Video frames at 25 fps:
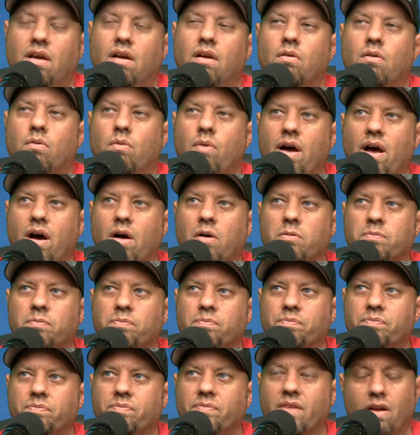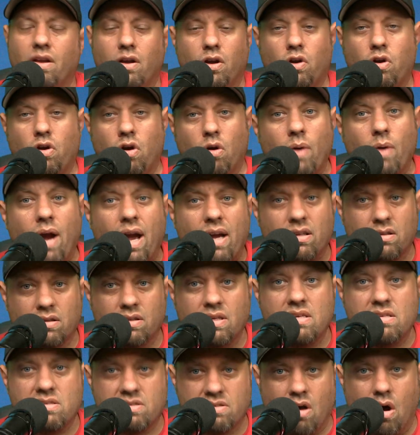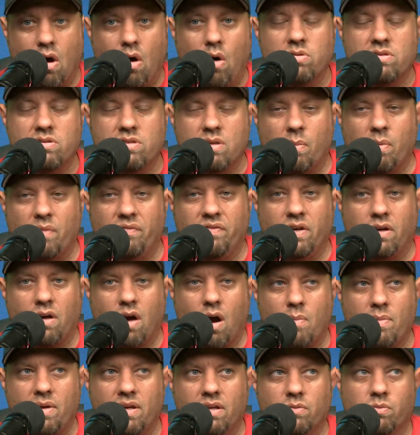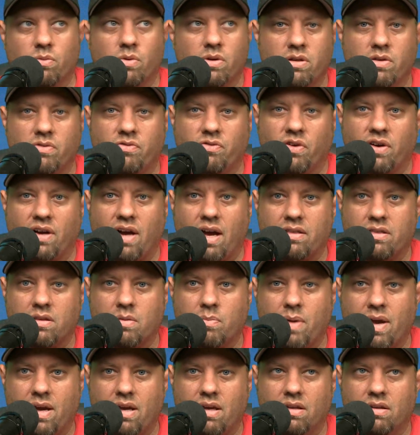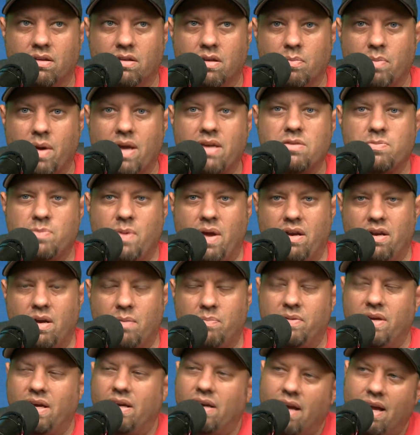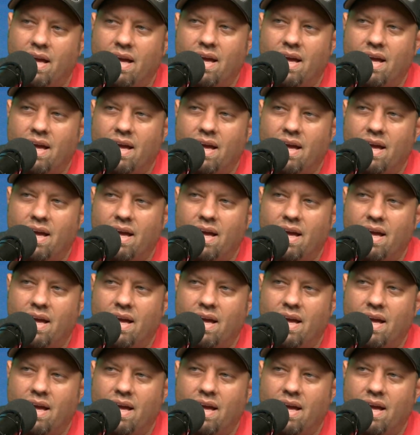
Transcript: Well, correctly so, some of you commented, well, you forgot the, ba the baseband update.